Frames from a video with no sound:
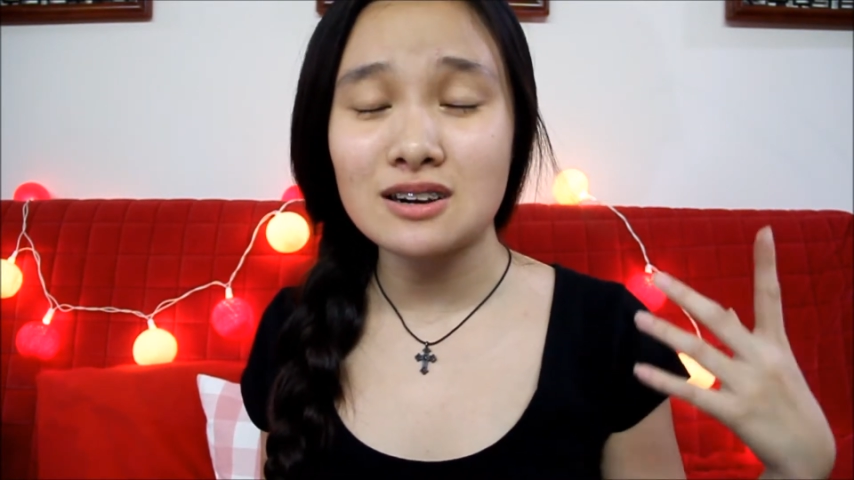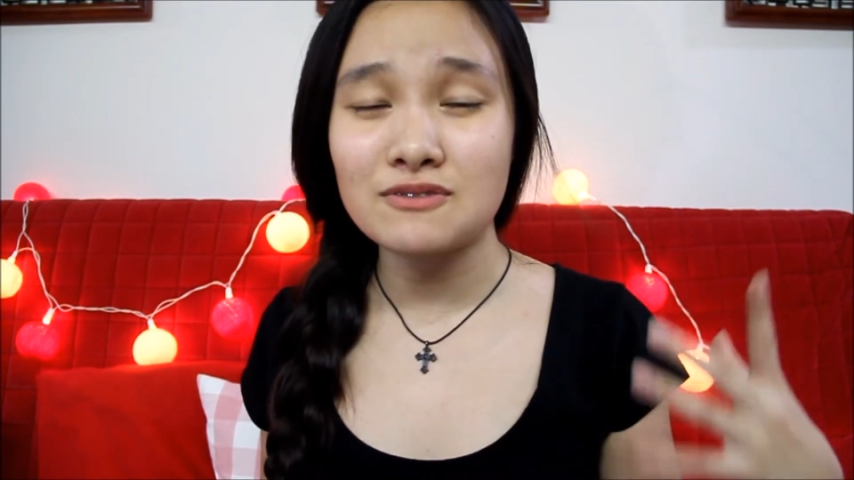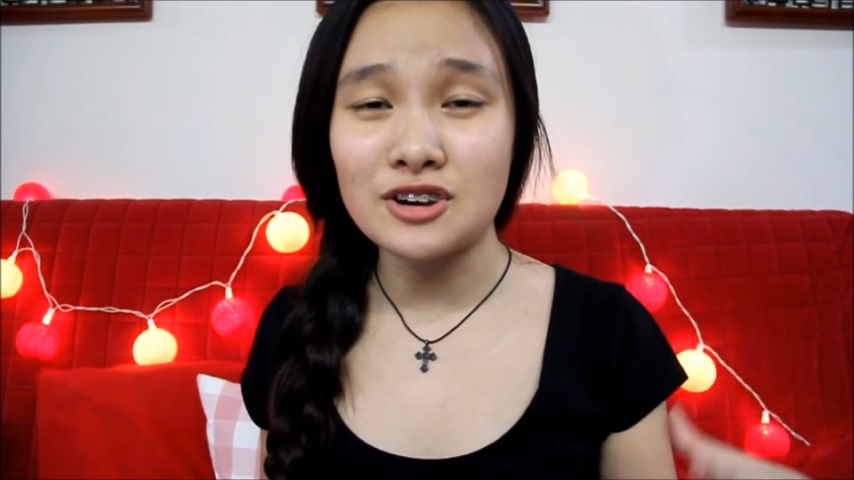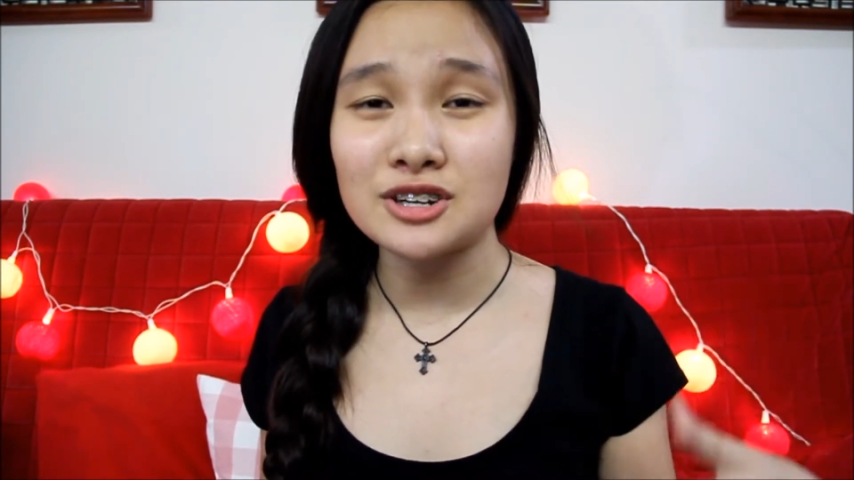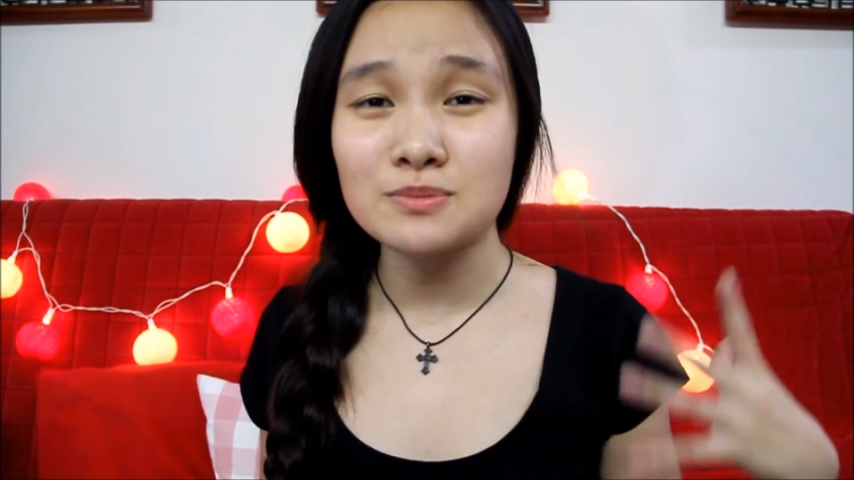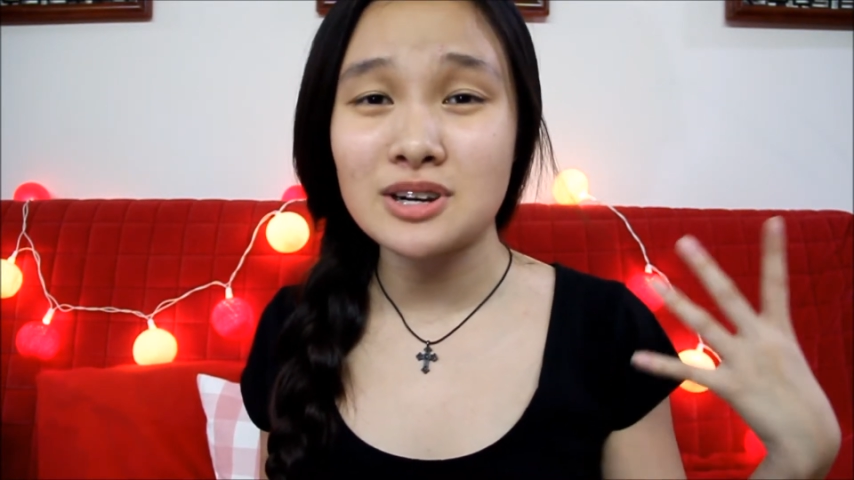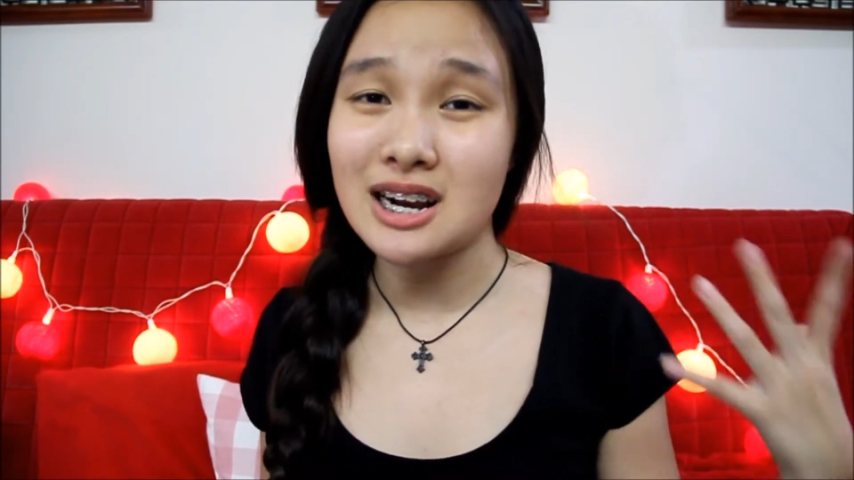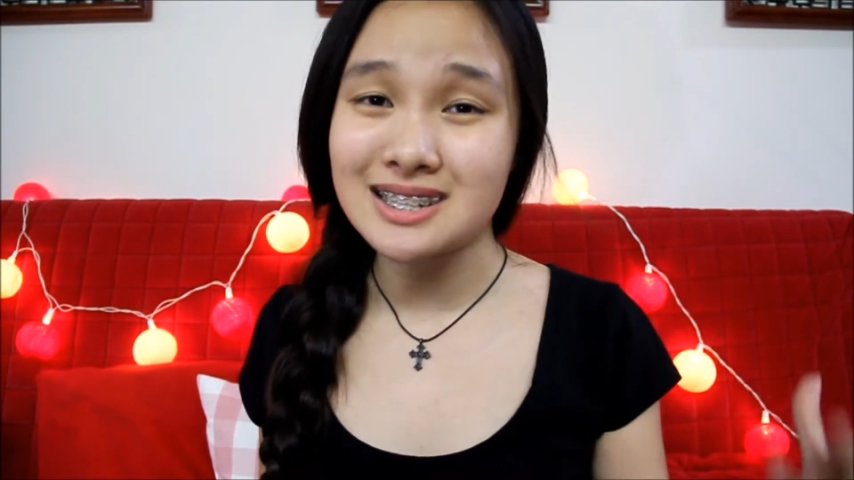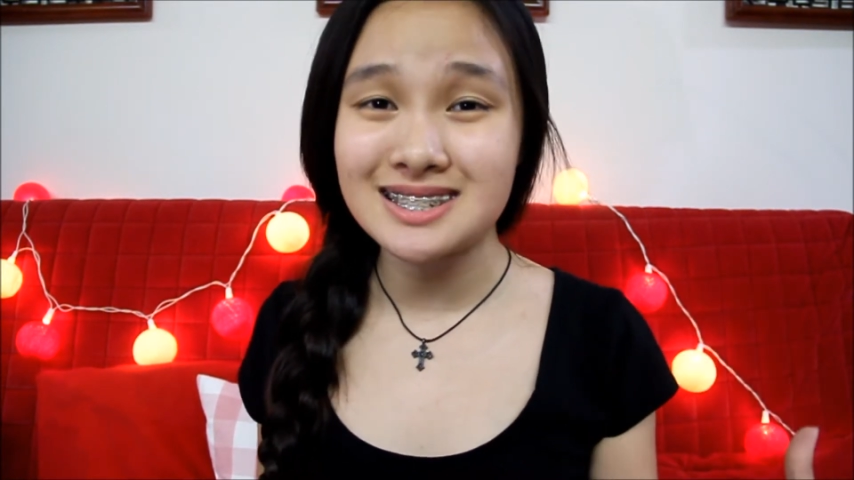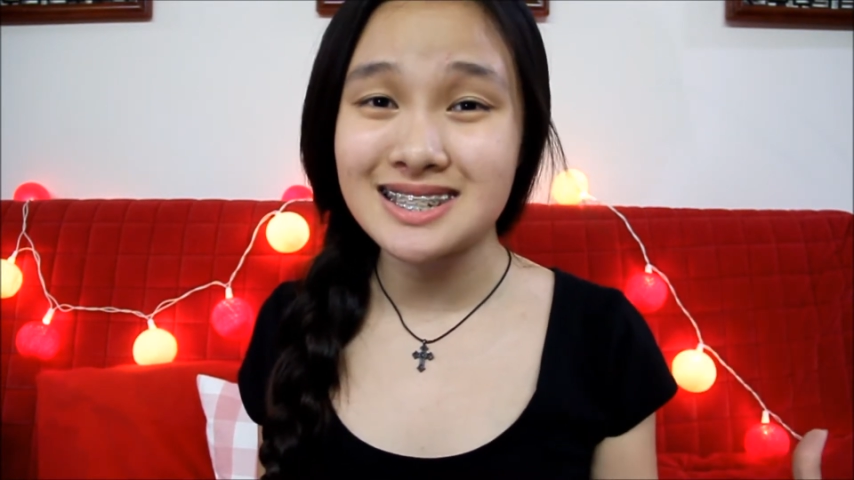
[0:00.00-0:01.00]
affordable
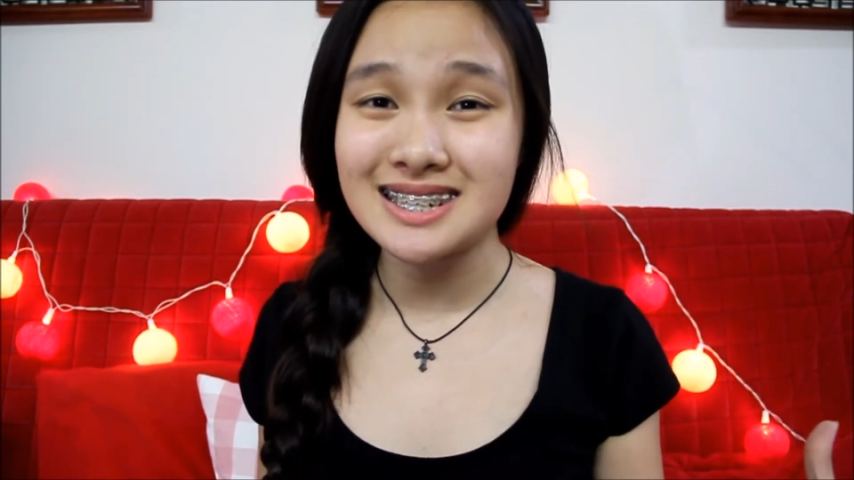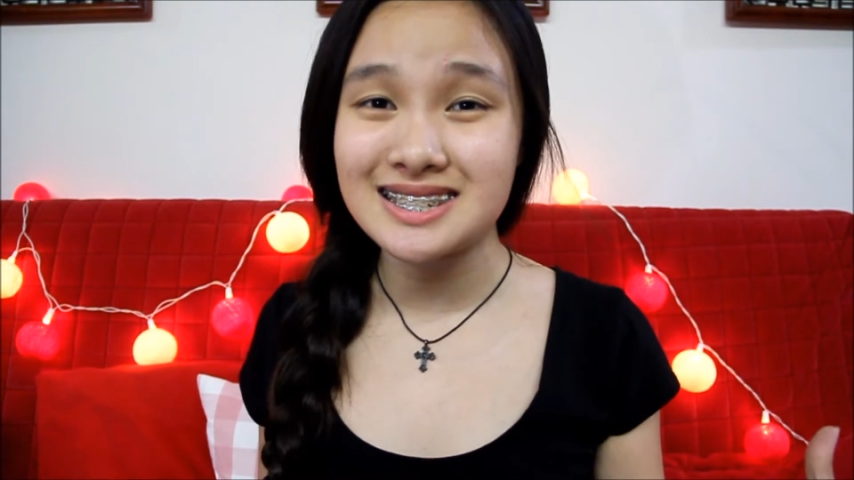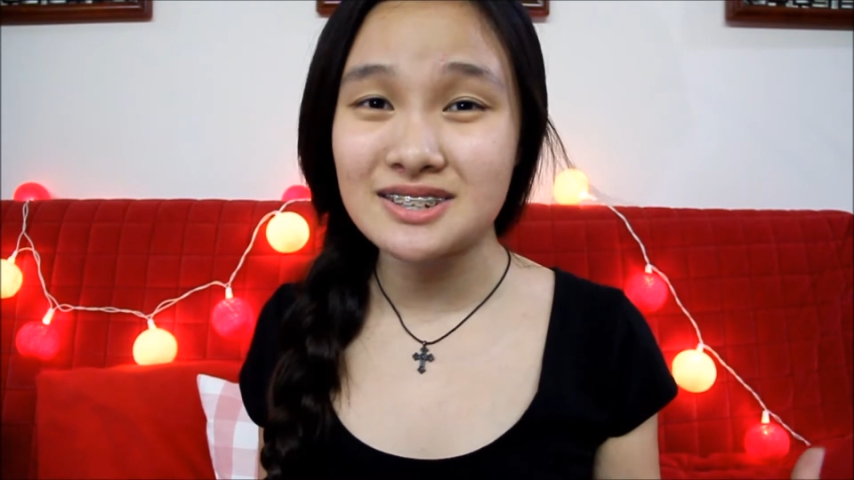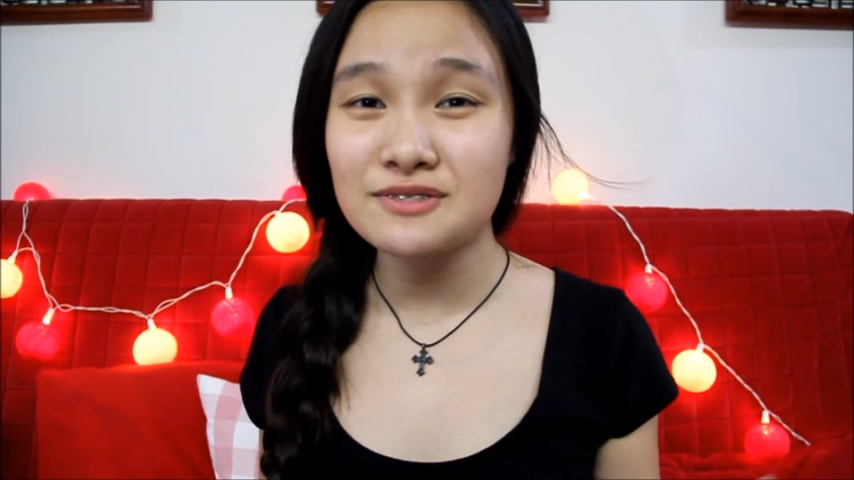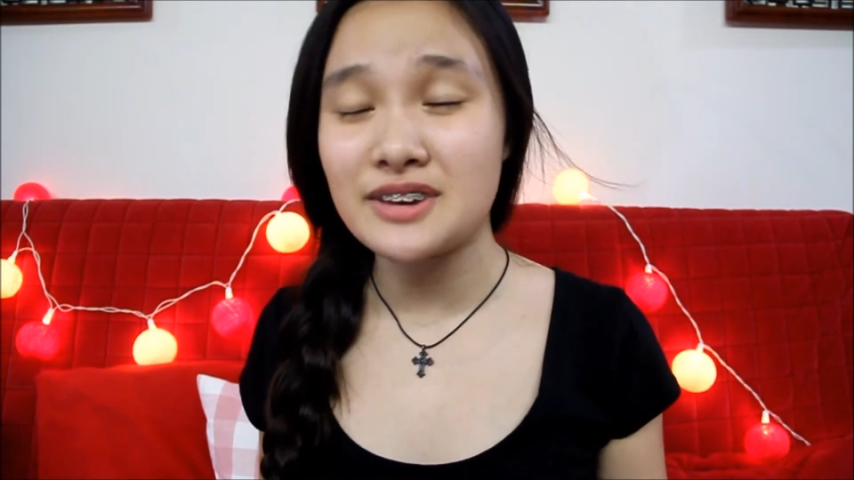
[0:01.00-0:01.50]
alternative